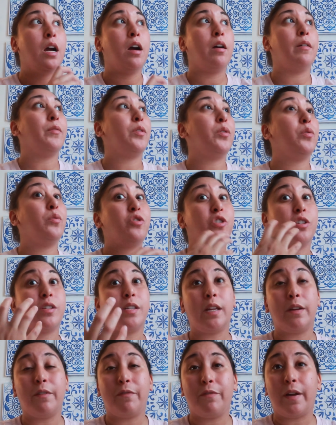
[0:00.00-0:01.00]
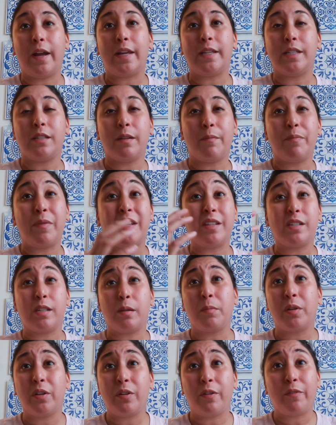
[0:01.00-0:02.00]
You just need to find something
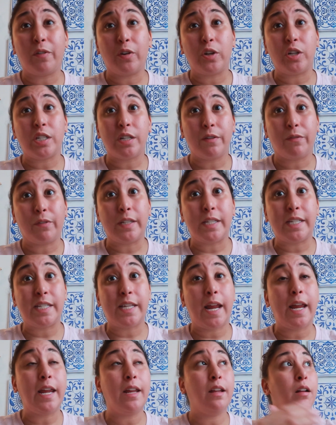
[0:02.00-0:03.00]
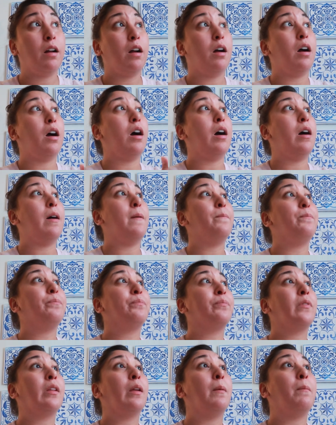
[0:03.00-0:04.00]
similar if you're in a different state.
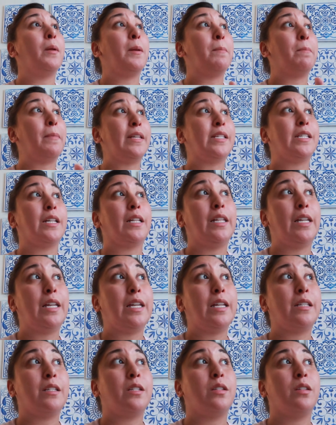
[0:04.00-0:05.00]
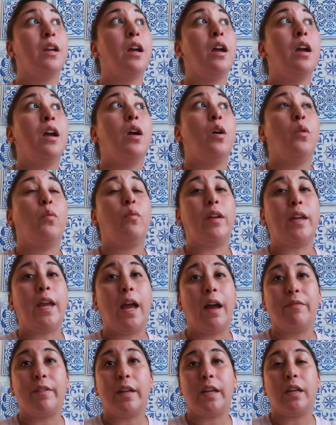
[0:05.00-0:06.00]
But basically we
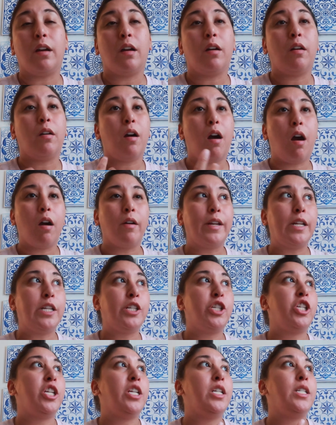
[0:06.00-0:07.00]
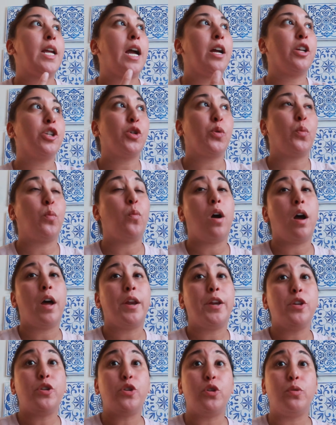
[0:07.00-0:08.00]
have like a
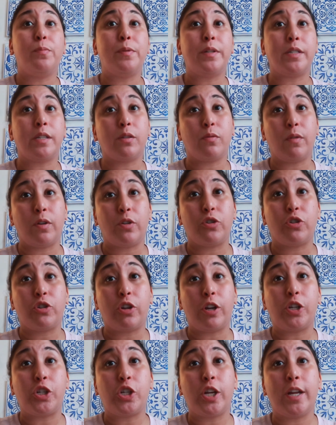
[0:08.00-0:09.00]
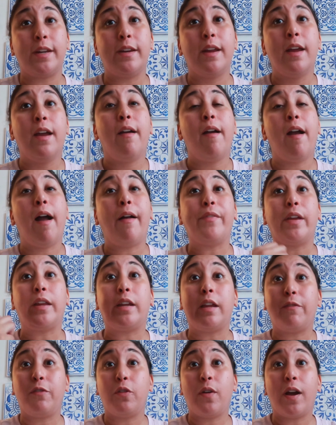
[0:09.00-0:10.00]
REG-1 new business registration, and then
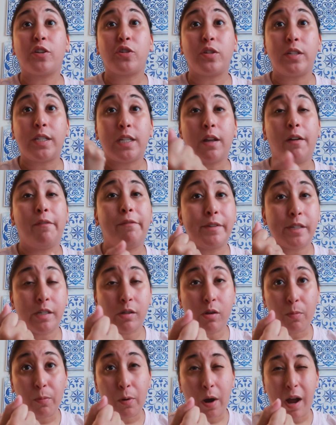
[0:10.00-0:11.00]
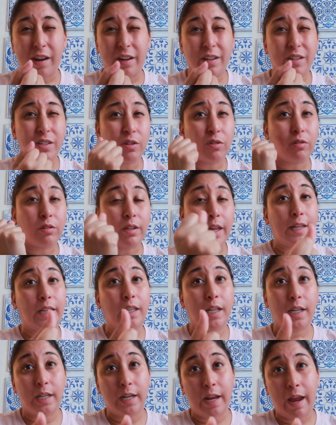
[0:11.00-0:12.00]
if you actually sell physical products, you're
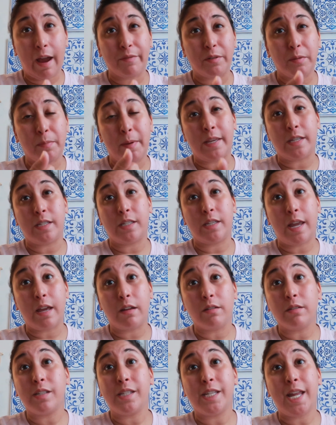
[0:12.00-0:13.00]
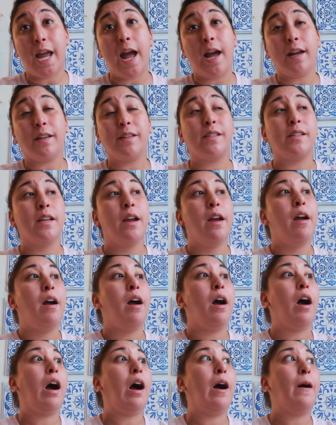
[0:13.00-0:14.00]
likely going to have to pay sales tax
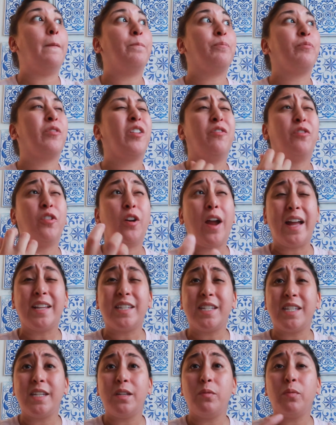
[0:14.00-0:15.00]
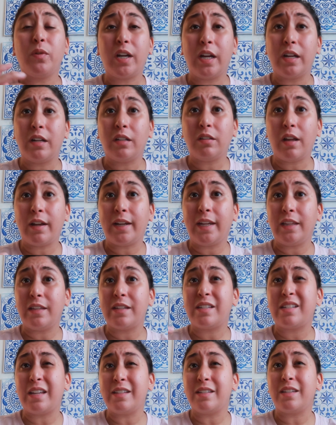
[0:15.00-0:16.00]
For Etsy, we're kind of lucky in the
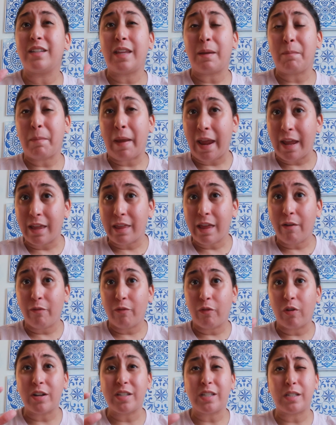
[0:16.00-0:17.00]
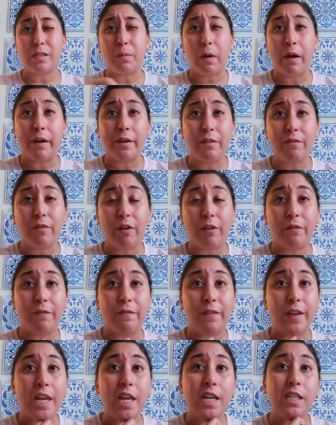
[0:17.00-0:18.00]
sense that they pay that for us as part of our
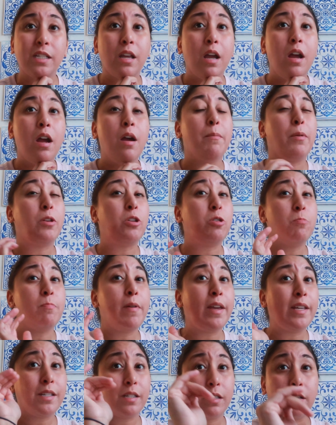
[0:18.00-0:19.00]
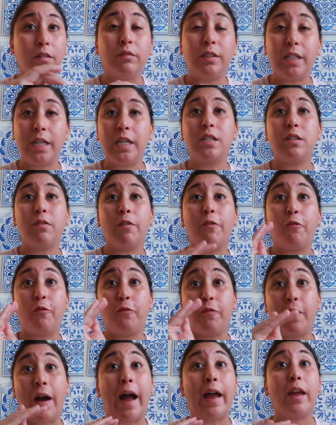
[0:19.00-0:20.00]
fees, but you may still need to
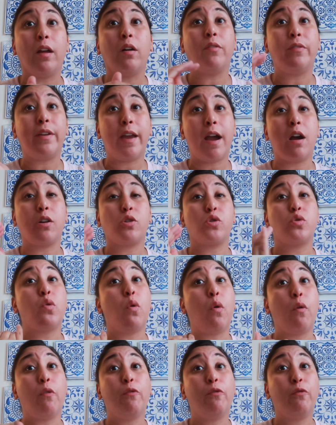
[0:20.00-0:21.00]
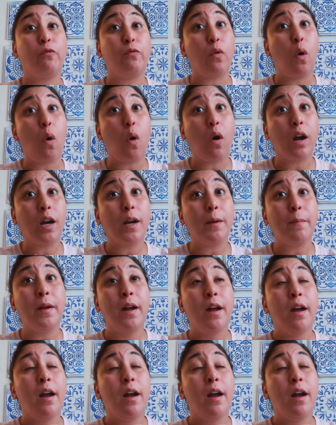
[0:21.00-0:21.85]
file the actual form